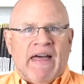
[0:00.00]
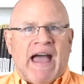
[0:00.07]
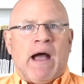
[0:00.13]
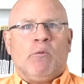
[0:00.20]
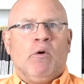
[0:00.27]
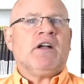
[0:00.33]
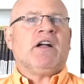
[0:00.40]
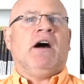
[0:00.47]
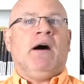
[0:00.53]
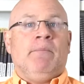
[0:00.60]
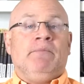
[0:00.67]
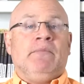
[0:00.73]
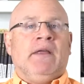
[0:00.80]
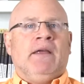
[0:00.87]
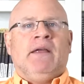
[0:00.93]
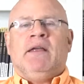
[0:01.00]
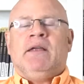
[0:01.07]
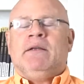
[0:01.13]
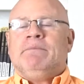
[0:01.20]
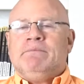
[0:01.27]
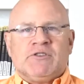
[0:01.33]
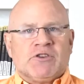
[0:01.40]
that will come.
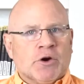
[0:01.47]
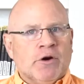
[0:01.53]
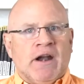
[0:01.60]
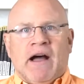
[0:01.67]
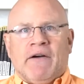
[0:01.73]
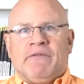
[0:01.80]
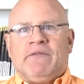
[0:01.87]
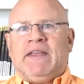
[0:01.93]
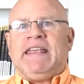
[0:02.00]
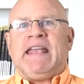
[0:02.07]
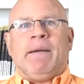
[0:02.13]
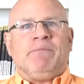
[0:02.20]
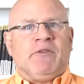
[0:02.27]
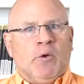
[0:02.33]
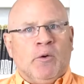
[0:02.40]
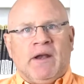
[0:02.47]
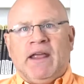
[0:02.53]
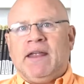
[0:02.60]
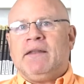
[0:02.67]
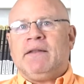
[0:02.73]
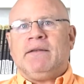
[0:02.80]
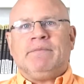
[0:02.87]
Sure enough, he kept doing
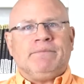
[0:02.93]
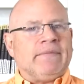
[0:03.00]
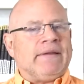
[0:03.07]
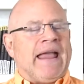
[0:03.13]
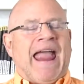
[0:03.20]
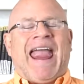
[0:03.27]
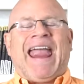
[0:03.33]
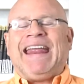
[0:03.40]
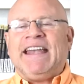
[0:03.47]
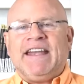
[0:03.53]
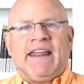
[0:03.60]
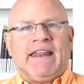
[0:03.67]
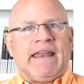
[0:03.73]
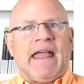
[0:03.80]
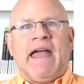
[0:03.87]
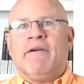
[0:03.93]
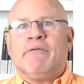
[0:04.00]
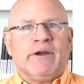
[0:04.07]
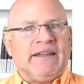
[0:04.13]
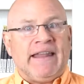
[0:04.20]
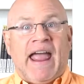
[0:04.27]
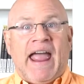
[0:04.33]
it, hated it
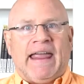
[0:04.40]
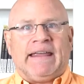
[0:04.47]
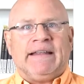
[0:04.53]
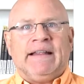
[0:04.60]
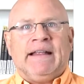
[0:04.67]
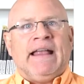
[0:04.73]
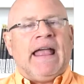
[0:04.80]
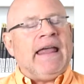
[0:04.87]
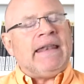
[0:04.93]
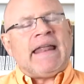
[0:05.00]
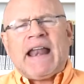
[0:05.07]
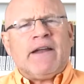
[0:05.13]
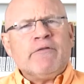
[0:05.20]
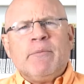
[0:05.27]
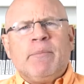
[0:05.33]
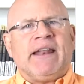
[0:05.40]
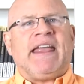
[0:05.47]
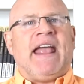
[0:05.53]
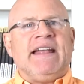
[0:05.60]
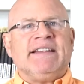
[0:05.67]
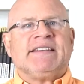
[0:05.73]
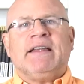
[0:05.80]
every day. And not everybody
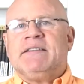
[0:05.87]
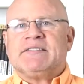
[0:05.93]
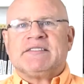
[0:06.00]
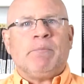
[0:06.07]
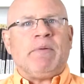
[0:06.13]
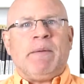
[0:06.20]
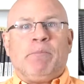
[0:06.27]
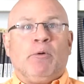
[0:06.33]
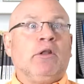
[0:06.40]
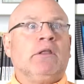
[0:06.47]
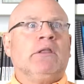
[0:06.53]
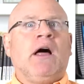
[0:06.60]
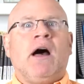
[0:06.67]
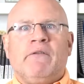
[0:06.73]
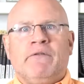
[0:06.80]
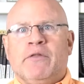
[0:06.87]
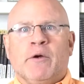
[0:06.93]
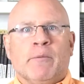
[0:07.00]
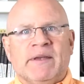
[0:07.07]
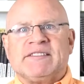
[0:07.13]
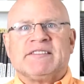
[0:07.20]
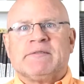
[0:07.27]
hates it. Some people love
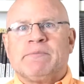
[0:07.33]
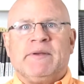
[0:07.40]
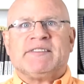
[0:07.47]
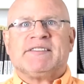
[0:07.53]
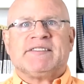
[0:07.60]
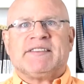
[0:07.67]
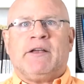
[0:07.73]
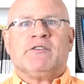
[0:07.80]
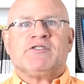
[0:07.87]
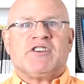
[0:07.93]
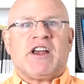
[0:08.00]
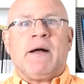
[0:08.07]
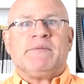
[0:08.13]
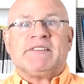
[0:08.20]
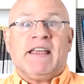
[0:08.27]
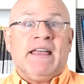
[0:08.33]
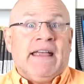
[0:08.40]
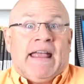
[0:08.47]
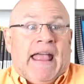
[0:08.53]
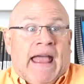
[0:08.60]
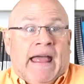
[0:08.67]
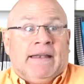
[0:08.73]
their business sales jobs,
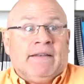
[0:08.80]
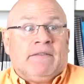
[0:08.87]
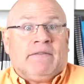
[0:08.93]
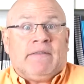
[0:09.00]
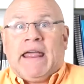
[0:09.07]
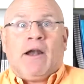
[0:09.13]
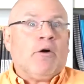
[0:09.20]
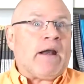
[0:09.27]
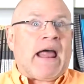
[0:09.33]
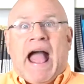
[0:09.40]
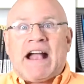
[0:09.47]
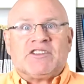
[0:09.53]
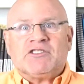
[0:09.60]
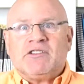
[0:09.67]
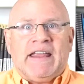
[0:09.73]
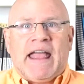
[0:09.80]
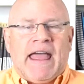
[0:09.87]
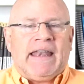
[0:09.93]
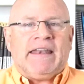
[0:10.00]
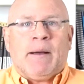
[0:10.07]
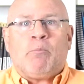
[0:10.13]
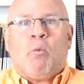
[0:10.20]
and they don't actually
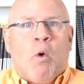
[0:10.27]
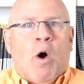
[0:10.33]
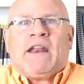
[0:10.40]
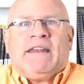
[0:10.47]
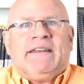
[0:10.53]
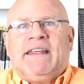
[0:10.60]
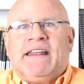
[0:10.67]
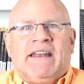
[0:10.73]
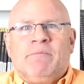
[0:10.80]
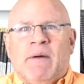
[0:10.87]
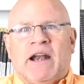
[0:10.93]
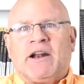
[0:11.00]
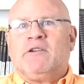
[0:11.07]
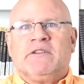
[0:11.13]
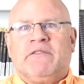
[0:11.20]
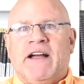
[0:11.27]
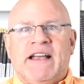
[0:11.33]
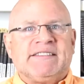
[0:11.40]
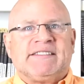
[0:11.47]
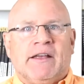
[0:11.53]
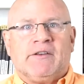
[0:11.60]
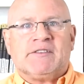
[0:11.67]
end up wanting to get in medical
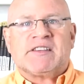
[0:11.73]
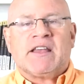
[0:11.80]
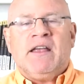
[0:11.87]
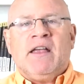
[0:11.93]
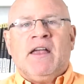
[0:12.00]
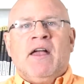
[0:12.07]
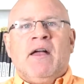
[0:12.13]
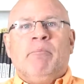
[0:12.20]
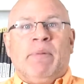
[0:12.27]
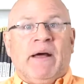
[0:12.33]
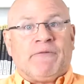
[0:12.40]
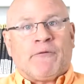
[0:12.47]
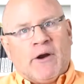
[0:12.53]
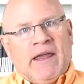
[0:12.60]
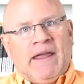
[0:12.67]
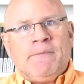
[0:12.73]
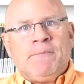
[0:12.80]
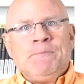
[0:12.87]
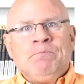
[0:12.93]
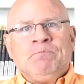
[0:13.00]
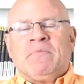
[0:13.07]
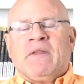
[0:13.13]
device sales. But for
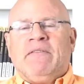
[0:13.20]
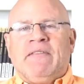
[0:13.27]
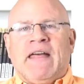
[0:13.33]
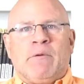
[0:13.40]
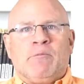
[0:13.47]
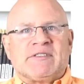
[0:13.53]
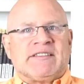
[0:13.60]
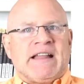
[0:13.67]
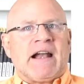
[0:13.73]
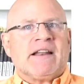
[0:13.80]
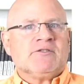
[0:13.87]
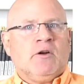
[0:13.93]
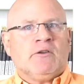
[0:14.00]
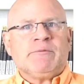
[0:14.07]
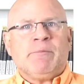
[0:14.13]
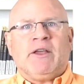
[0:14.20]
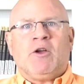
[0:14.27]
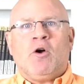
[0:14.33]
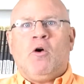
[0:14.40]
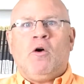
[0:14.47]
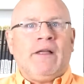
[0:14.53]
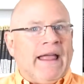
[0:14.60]
him, that was not his ultimate
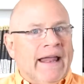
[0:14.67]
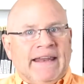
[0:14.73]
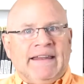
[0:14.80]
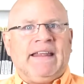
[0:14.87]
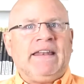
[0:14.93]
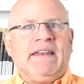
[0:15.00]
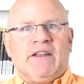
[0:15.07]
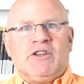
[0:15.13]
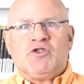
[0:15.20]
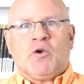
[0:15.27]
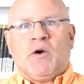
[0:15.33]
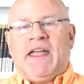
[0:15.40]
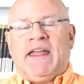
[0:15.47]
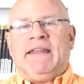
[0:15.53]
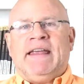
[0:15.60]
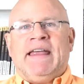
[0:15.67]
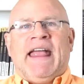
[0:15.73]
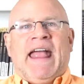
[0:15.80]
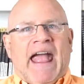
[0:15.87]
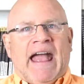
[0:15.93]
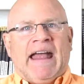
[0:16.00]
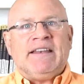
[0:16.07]
goal, and he didn't enjoy it.
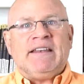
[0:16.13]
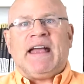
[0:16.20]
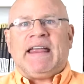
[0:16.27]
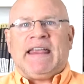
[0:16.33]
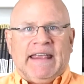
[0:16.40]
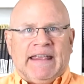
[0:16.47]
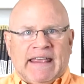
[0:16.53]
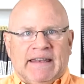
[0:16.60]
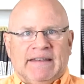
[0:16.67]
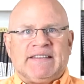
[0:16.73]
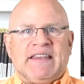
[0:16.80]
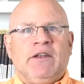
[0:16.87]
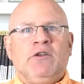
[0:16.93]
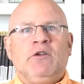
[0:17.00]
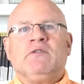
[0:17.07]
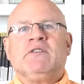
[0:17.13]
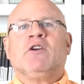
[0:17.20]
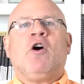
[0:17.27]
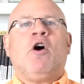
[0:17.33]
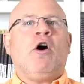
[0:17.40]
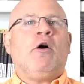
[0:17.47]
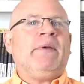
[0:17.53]
And he continued to
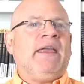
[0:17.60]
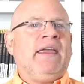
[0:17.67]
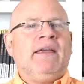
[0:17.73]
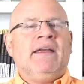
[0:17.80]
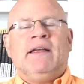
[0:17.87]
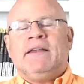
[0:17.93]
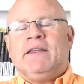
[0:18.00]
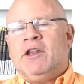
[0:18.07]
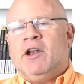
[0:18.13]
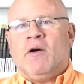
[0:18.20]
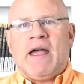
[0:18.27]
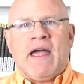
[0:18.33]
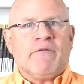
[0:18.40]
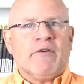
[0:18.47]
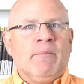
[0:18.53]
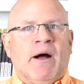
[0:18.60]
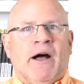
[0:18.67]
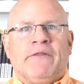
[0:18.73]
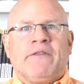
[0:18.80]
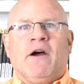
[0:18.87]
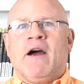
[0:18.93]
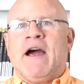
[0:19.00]
call me, every
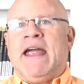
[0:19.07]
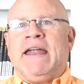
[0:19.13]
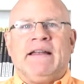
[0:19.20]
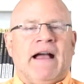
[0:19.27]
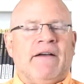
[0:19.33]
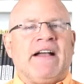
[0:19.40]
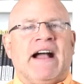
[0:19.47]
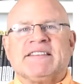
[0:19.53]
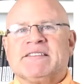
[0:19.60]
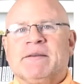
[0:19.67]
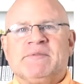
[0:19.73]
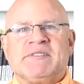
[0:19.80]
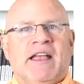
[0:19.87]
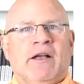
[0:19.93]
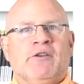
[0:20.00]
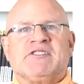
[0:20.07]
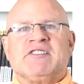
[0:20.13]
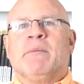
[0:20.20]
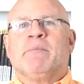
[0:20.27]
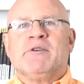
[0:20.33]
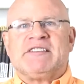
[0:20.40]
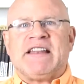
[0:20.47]
month. All right, I've got some sales
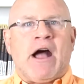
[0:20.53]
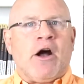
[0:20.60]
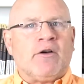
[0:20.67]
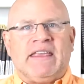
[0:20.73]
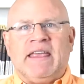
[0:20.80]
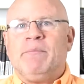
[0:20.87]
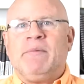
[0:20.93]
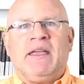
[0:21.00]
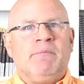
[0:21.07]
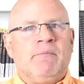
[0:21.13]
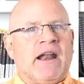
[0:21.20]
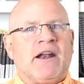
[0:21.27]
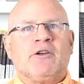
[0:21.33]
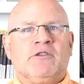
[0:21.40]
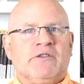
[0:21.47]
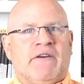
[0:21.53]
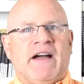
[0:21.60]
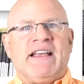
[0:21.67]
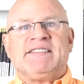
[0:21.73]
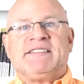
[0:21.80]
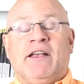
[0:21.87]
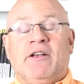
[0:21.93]
numbers now. Get me in medical
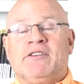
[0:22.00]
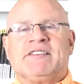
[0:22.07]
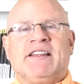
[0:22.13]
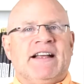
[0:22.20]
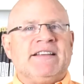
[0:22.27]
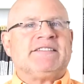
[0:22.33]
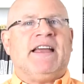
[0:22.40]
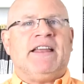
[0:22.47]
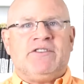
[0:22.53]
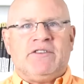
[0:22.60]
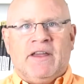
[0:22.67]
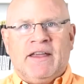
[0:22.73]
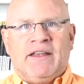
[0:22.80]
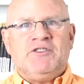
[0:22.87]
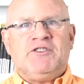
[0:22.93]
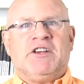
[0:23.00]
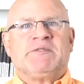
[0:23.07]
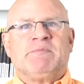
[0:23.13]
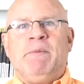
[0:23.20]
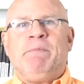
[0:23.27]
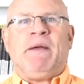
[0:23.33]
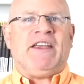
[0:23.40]
device sales. And I said,
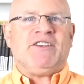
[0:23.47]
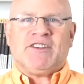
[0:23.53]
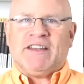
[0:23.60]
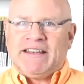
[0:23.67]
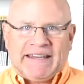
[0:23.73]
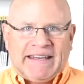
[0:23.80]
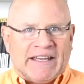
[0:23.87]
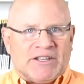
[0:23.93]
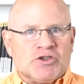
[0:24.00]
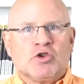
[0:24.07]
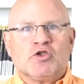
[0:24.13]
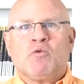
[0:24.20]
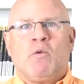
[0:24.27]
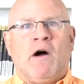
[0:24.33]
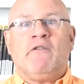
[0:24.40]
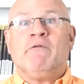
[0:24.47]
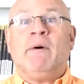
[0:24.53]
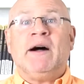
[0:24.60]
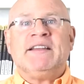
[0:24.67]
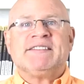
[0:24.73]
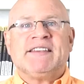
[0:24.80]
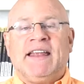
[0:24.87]
just be patient. Get your 12
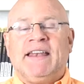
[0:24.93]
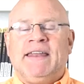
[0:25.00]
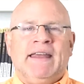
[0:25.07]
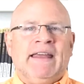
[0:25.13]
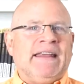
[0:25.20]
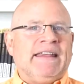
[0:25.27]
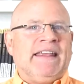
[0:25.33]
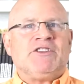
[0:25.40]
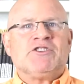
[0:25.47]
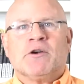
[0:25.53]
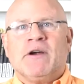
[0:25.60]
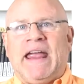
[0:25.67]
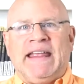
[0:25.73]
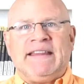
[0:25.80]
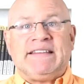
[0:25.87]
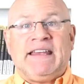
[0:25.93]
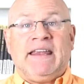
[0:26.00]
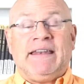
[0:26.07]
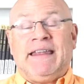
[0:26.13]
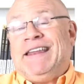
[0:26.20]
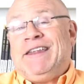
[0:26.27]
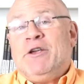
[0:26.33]
months in. Get your
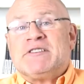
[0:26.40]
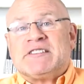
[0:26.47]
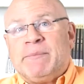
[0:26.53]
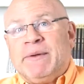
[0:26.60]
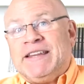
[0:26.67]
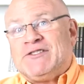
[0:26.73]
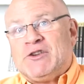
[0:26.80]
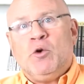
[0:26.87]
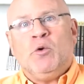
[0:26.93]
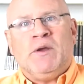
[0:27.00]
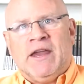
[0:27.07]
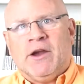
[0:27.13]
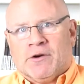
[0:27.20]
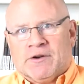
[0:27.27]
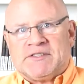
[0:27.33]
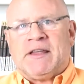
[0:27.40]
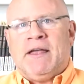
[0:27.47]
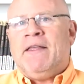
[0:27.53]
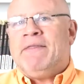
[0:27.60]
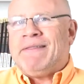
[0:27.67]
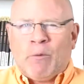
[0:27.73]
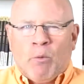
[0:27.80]
18. It used to be 2 years.
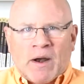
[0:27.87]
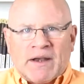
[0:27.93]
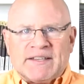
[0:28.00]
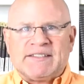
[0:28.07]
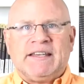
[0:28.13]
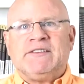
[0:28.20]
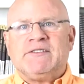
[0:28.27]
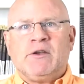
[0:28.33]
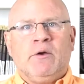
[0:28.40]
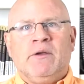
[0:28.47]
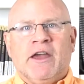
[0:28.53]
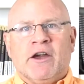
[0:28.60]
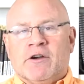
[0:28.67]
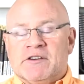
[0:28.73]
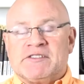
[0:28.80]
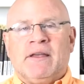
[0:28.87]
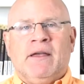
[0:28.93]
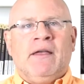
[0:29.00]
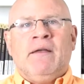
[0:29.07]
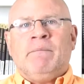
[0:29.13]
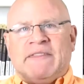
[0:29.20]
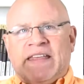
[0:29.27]
They wanted to see 2 years.
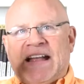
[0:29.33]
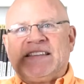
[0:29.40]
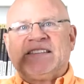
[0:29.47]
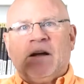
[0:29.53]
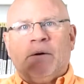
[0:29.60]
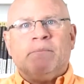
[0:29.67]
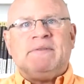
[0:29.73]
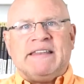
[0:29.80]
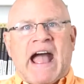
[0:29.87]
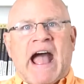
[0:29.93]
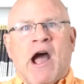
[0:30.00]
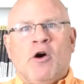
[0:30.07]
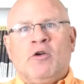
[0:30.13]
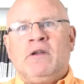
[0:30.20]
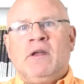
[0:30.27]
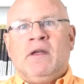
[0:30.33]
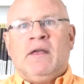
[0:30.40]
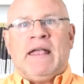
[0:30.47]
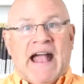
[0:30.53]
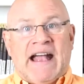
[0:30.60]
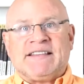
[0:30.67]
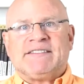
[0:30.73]
But that's come down
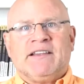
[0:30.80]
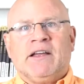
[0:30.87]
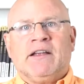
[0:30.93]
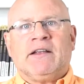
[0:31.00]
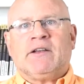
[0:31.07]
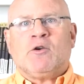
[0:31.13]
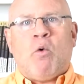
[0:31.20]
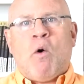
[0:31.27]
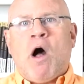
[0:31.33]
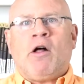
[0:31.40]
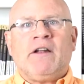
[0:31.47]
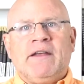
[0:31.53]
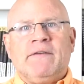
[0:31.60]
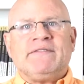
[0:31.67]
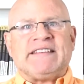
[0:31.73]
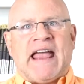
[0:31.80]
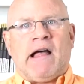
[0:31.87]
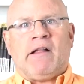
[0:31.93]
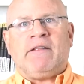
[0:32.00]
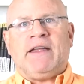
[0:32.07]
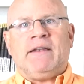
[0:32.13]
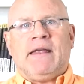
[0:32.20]
as the quality of
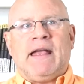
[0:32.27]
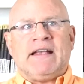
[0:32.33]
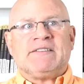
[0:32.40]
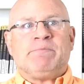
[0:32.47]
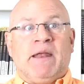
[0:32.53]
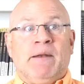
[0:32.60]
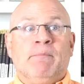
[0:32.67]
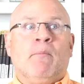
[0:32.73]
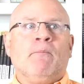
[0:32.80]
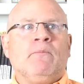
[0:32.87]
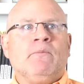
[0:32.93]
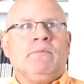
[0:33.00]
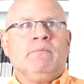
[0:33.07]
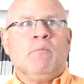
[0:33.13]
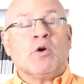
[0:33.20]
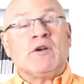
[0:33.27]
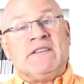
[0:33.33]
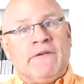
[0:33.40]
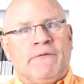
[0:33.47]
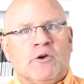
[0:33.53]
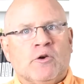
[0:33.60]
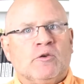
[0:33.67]
talent has been more
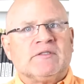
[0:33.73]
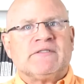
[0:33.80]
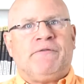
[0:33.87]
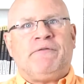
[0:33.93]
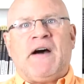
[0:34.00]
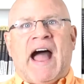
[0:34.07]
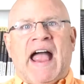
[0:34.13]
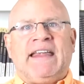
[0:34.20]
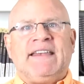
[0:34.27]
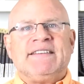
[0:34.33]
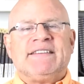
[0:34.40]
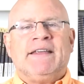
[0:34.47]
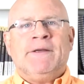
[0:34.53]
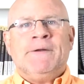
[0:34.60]
difficult to find.